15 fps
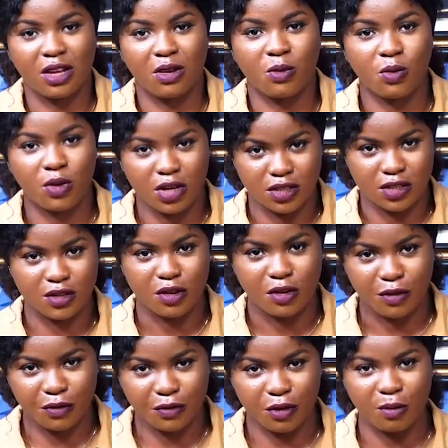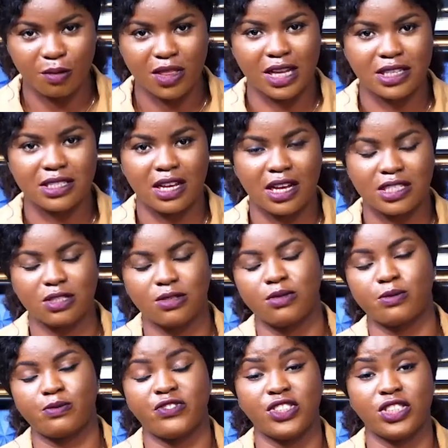words from that
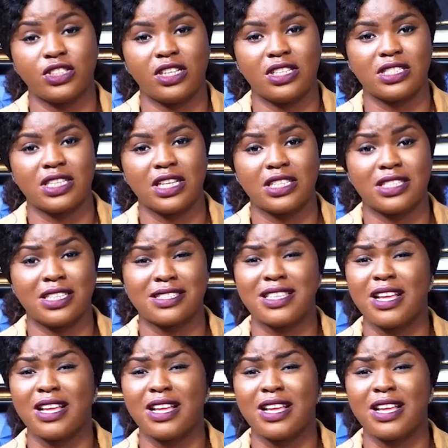artificial intelligence.